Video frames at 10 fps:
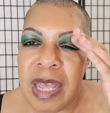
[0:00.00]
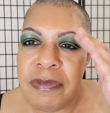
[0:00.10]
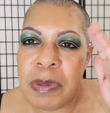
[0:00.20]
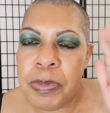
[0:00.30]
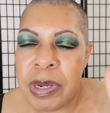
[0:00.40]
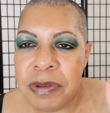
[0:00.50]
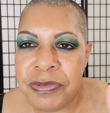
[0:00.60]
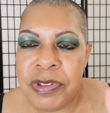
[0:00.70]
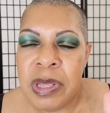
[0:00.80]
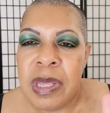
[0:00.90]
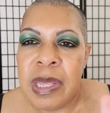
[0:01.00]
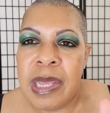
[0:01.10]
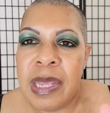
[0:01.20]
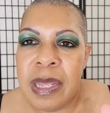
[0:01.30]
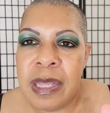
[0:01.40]
have the puff
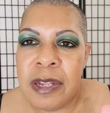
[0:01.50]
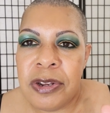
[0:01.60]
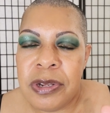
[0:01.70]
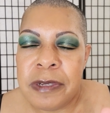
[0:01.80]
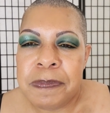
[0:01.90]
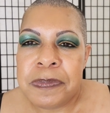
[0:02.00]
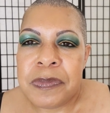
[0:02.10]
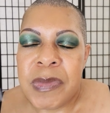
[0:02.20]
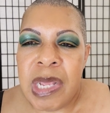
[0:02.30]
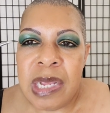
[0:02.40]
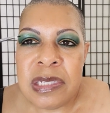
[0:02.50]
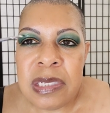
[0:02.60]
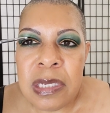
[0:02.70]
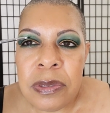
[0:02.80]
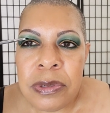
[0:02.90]
and I
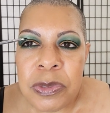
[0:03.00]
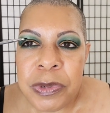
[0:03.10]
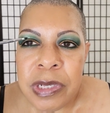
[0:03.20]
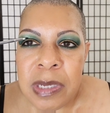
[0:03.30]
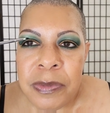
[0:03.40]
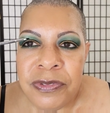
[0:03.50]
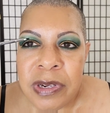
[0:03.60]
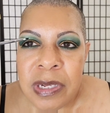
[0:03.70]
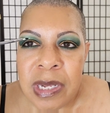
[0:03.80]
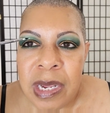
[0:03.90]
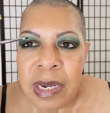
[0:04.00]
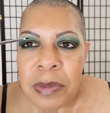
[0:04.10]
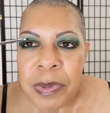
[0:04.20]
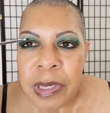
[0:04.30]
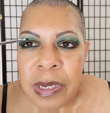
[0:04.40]
see looks where they run a line
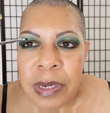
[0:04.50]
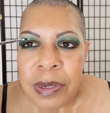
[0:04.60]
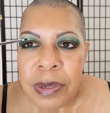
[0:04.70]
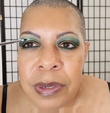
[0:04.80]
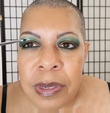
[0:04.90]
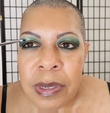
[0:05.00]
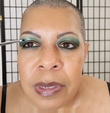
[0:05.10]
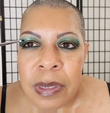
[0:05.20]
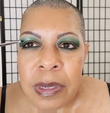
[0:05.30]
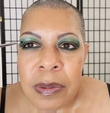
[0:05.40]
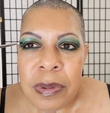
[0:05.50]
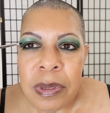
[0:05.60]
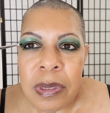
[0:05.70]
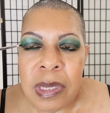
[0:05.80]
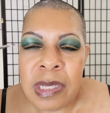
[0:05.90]
up here
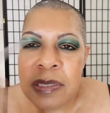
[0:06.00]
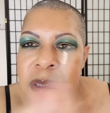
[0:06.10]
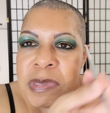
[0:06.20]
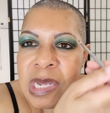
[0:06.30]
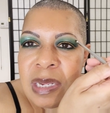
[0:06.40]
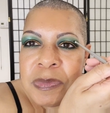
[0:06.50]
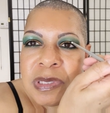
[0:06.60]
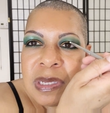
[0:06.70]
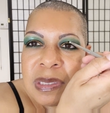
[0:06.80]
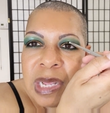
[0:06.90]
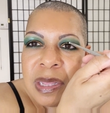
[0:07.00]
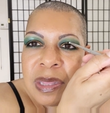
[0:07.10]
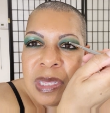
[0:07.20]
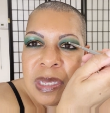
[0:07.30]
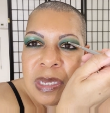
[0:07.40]
and sometimes I
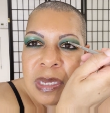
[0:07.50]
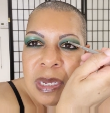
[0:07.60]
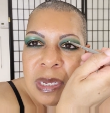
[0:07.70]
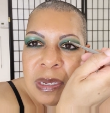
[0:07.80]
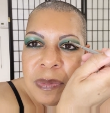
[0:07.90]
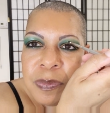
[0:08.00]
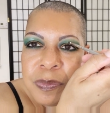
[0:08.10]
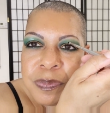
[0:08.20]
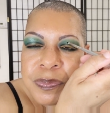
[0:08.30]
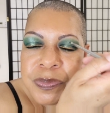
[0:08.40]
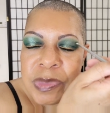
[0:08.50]
think um